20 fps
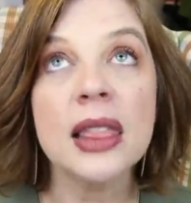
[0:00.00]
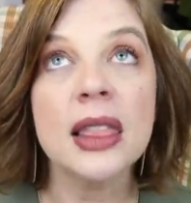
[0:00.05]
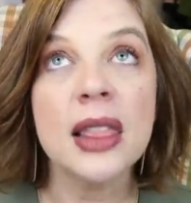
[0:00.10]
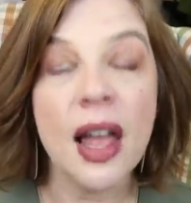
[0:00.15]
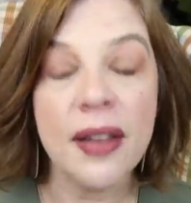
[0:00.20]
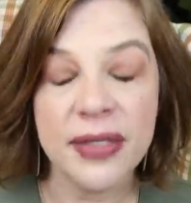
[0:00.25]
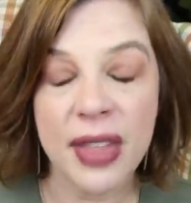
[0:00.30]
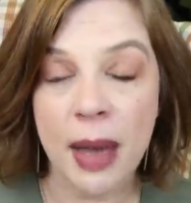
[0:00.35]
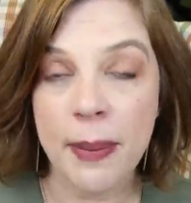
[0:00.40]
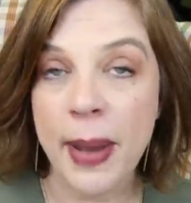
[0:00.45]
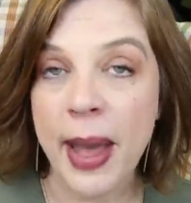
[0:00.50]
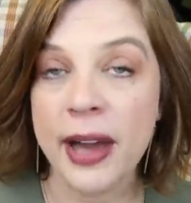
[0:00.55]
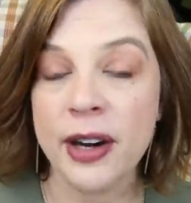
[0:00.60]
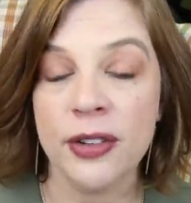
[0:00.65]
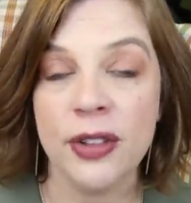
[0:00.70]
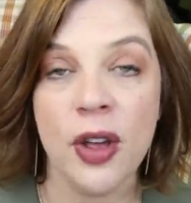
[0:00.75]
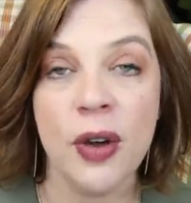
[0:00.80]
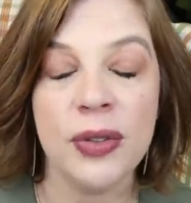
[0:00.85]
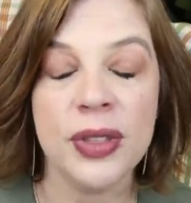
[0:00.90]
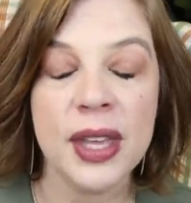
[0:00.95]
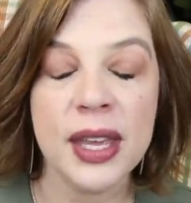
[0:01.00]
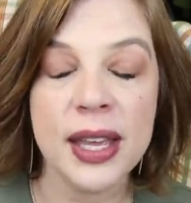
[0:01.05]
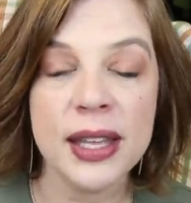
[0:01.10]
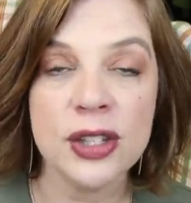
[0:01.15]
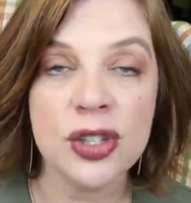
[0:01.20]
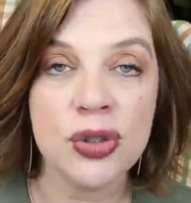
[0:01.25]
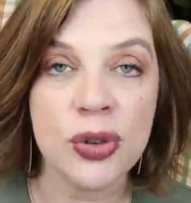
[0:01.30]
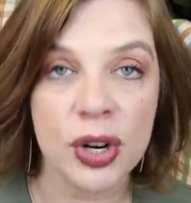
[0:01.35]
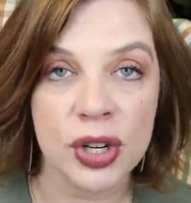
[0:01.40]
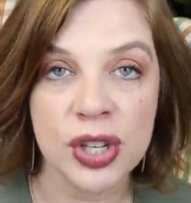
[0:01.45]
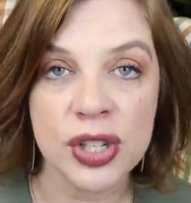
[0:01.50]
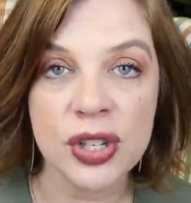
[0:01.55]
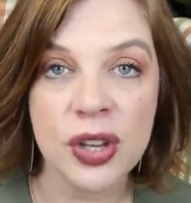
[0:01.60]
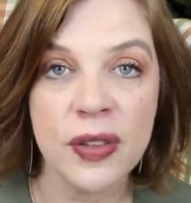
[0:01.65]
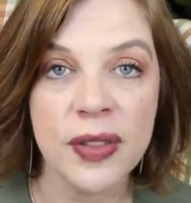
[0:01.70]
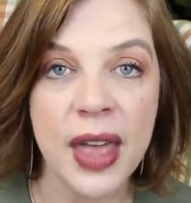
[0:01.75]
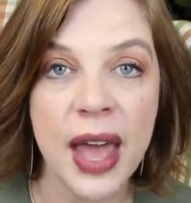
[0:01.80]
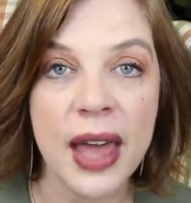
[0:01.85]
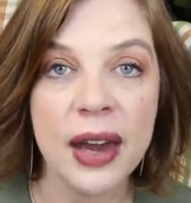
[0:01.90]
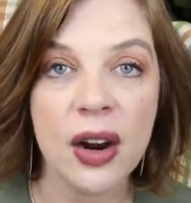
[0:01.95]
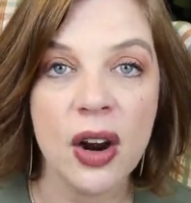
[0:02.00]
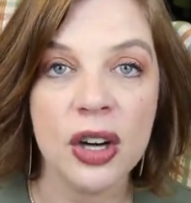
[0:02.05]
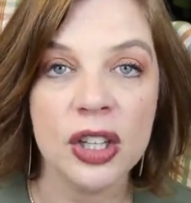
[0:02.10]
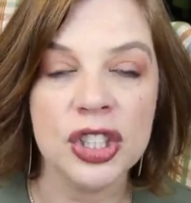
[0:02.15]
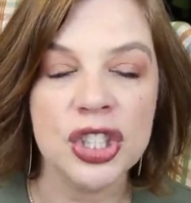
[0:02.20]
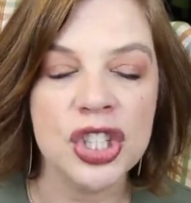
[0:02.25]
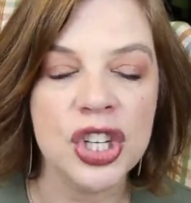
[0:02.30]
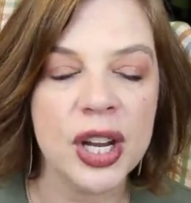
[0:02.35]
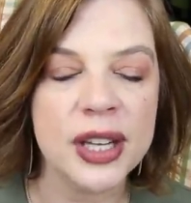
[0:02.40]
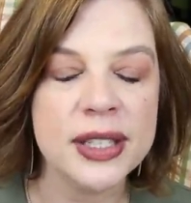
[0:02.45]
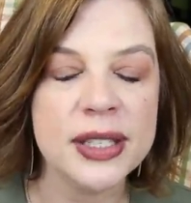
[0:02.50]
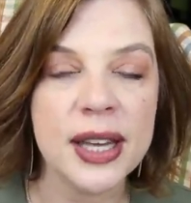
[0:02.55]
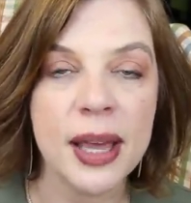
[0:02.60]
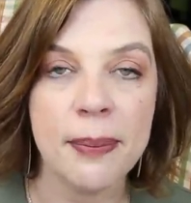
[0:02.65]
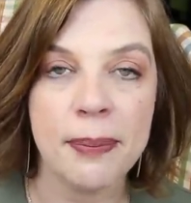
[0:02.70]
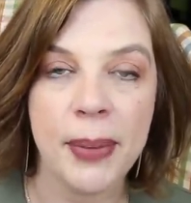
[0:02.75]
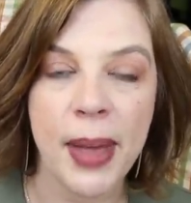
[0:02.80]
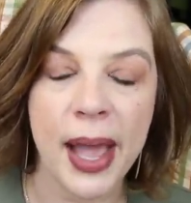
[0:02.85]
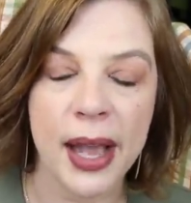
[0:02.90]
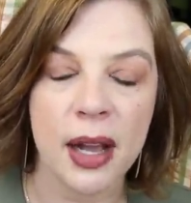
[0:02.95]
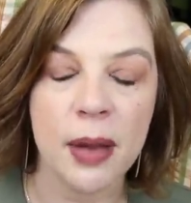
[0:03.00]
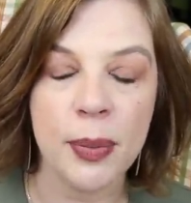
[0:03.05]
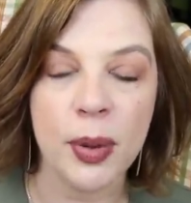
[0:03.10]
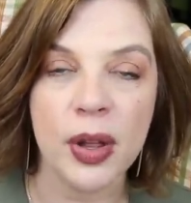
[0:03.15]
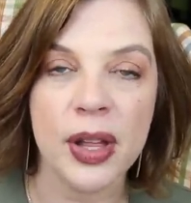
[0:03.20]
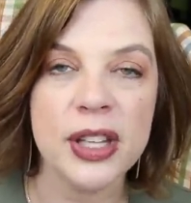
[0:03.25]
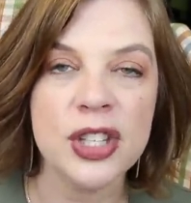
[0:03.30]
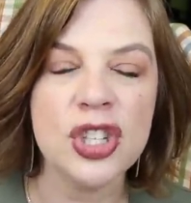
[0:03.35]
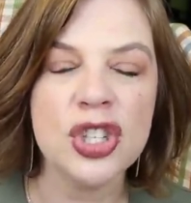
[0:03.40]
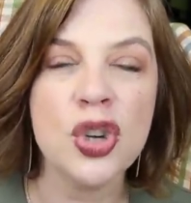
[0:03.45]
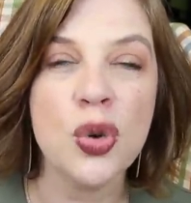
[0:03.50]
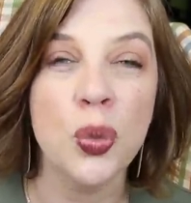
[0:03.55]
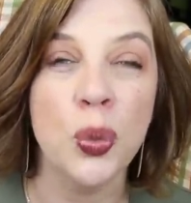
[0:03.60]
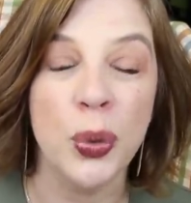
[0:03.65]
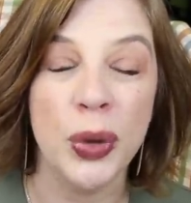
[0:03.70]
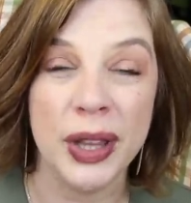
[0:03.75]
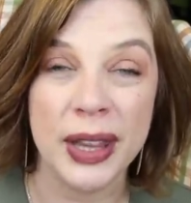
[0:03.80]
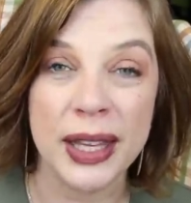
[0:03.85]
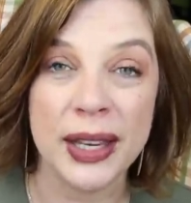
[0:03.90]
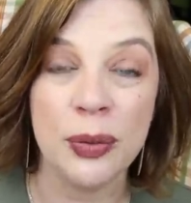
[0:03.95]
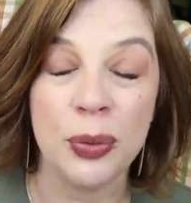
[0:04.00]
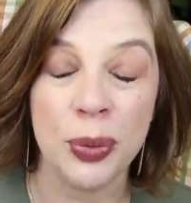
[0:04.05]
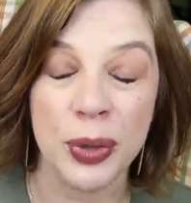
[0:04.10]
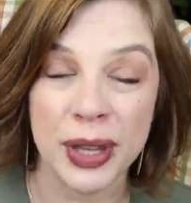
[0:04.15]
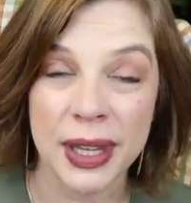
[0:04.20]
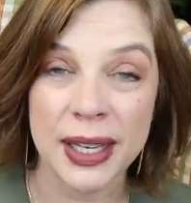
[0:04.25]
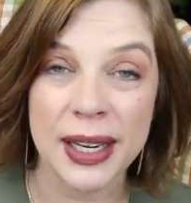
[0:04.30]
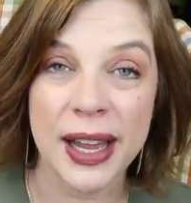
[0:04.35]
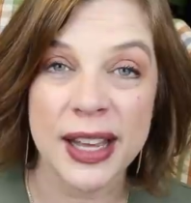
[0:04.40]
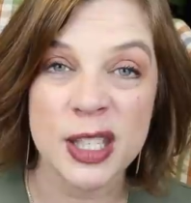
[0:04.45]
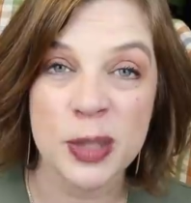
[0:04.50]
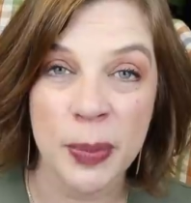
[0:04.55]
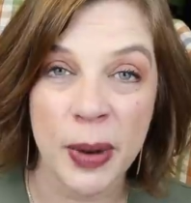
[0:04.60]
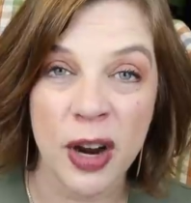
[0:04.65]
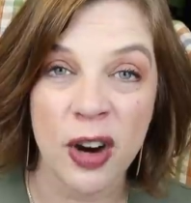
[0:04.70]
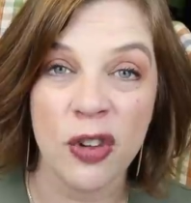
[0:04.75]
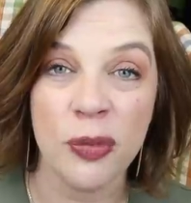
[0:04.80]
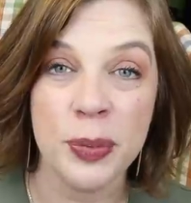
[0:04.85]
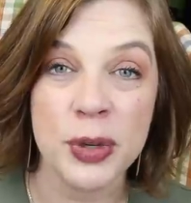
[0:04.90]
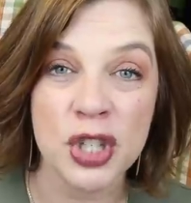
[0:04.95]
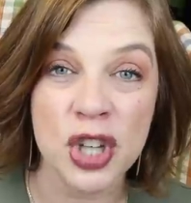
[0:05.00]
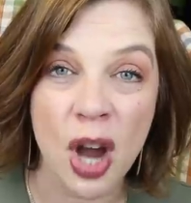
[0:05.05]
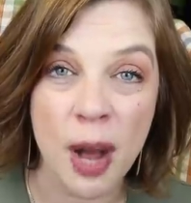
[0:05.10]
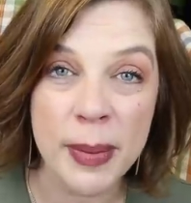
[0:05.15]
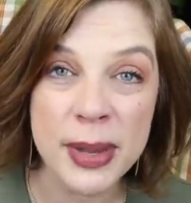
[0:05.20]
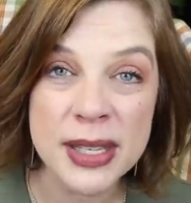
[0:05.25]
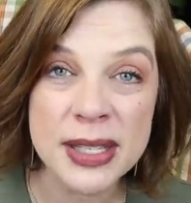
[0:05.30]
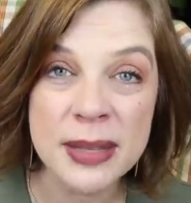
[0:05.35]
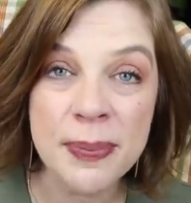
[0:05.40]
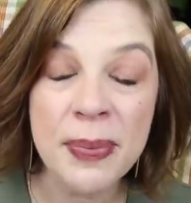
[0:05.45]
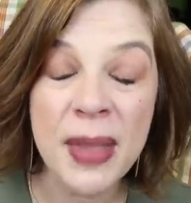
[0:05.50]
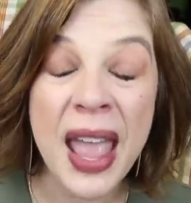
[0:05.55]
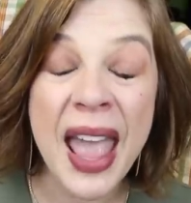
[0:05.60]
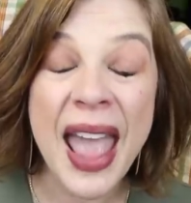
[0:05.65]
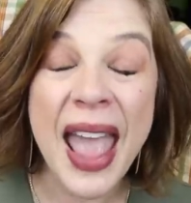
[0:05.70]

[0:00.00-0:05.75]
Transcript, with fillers: Love that pattern though. The instructions on that are just impeccable. It's just a really, really nice pair of pajamas.